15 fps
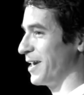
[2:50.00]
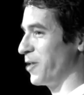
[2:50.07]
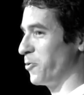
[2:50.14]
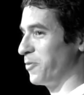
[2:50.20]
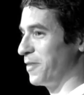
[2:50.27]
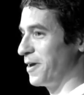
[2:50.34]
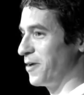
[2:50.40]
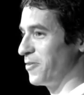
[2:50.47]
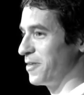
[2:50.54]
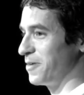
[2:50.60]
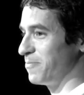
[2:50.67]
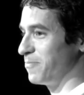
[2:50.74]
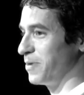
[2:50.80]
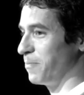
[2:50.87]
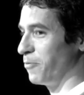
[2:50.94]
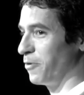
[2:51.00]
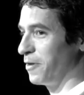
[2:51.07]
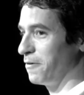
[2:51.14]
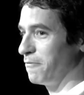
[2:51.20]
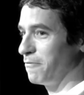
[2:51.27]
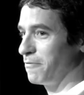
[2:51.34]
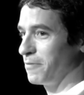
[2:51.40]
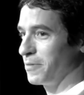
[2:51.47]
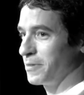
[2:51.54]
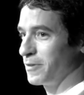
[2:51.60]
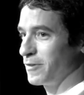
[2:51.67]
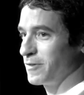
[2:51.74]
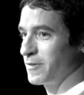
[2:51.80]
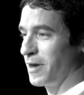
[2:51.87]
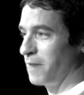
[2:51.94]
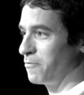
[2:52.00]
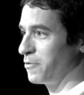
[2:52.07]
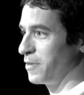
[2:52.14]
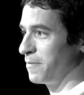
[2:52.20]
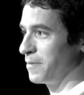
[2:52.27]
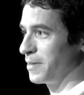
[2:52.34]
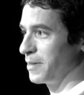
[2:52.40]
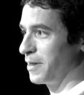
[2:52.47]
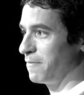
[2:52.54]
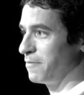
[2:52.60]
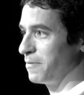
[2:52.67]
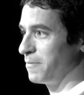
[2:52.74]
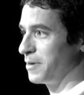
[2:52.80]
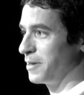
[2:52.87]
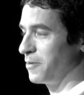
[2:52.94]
out there that people have discovered them and loved them